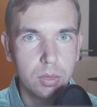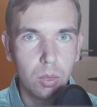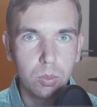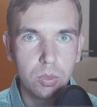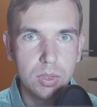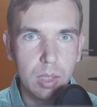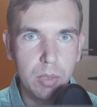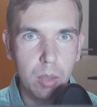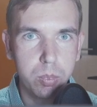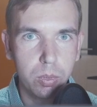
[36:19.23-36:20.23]
to sum
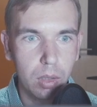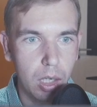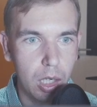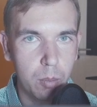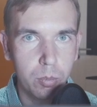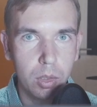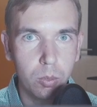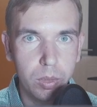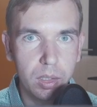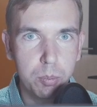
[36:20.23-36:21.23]
up, I'm
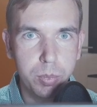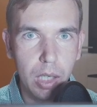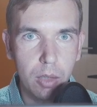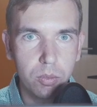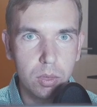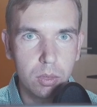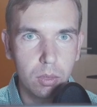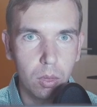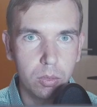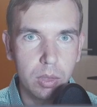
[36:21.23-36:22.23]
really proud
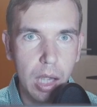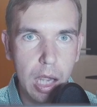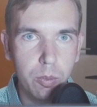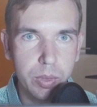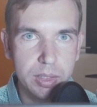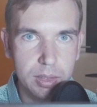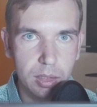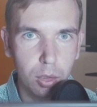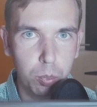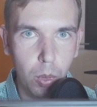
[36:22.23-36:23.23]
on every
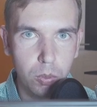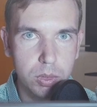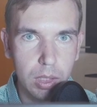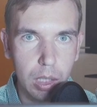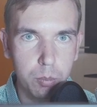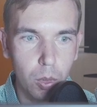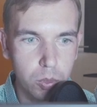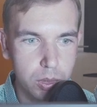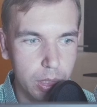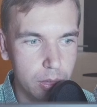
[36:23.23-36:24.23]
single post I
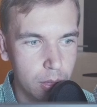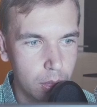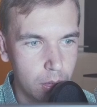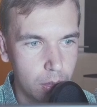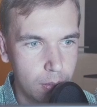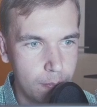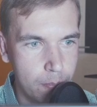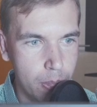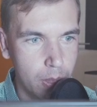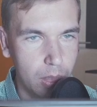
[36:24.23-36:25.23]
posted.
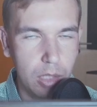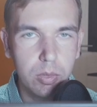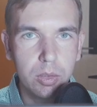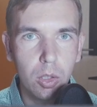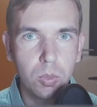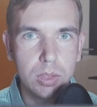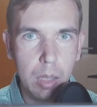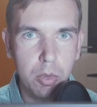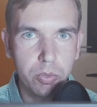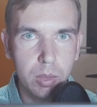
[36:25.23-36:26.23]
Even though some
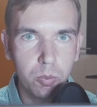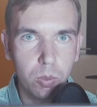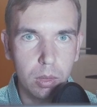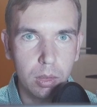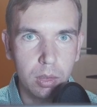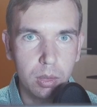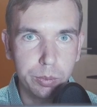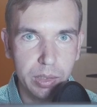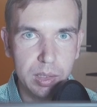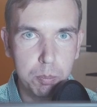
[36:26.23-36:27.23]
of them were
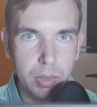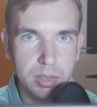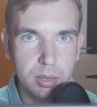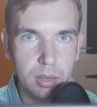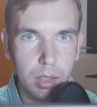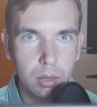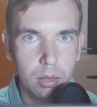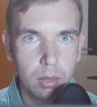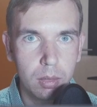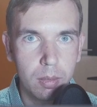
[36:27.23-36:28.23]
really personal,
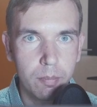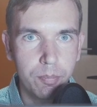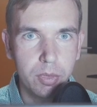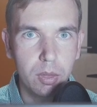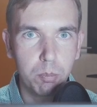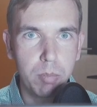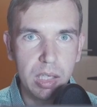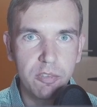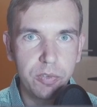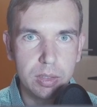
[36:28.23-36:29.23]
the
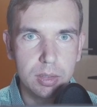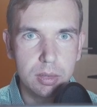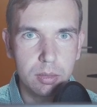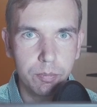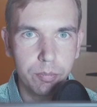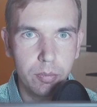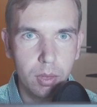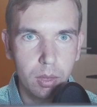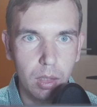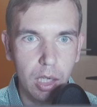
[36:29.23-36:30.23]
benefits,
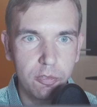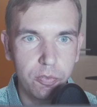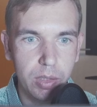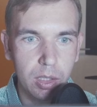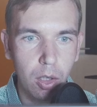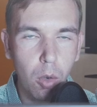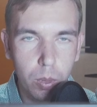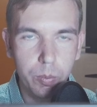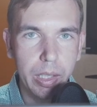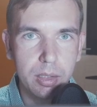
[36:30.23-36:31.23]
I think,
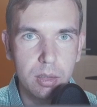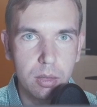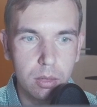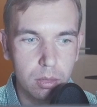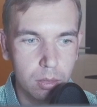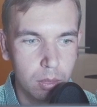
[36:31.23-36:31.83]
overweighed the